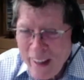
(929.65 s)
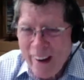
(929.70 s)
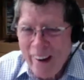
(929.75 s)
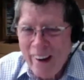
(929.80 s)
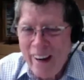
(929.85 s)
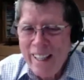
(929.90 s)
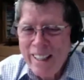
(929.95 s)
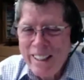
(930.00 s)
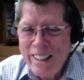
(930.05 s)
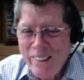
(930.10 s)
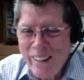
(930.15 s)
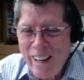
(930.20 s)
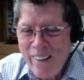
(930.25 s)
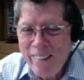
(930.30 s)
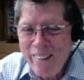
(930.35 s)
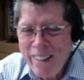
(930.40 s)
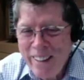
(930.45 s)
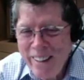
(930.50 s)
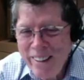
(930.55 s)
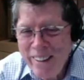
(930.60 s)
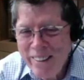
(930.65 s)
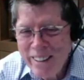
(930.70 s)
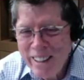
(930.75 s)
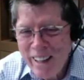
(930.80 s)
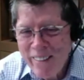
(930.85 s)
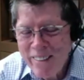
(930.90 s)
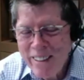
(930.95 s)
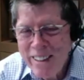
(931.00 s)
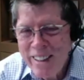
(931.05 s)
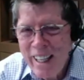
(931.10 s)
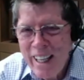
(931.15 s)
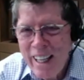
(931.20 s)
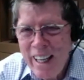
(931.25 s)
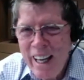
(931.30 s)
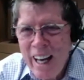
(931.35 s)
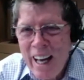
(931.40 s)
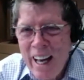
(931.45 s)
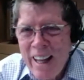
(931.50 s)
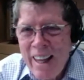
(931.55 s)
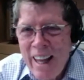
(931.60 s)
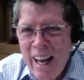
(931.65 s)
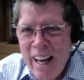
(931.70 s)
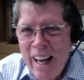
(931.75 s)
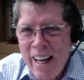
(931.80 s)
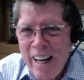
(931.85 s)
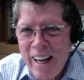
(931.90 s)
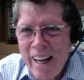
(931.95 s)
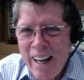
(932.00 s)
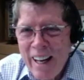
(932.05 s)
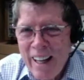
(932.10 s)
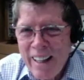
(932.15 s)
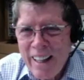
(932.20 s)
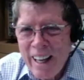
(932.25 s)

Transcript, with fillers: Okay, so what I would do is I would say that uh,